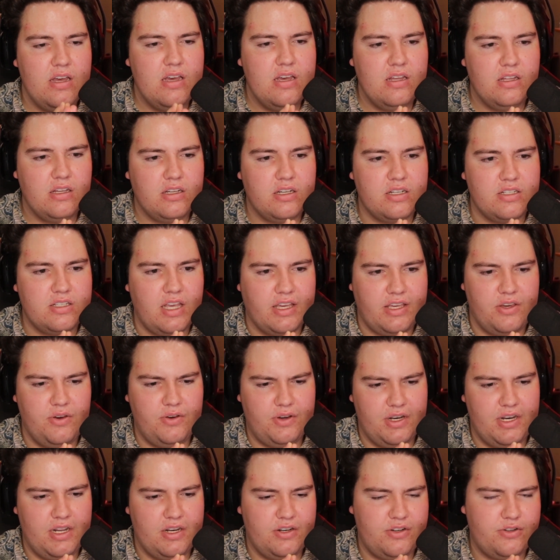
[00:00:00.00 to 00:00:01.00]
Because like you
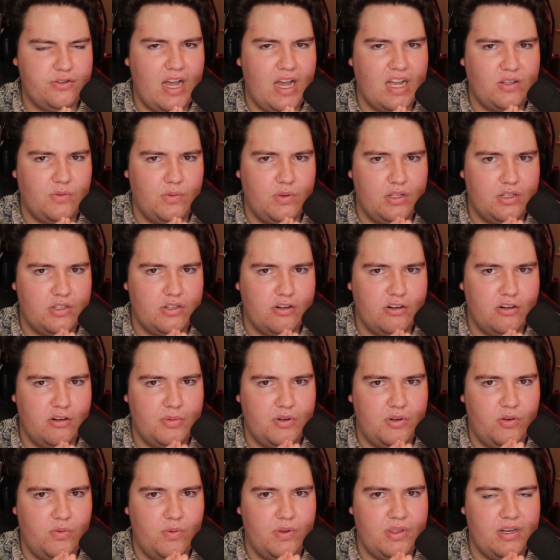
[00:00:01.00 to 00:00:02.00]
can interact with a
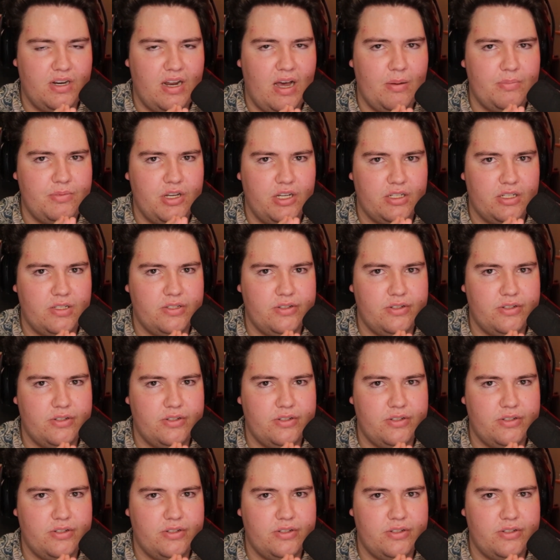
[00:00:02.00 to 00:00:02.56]
terminal with an object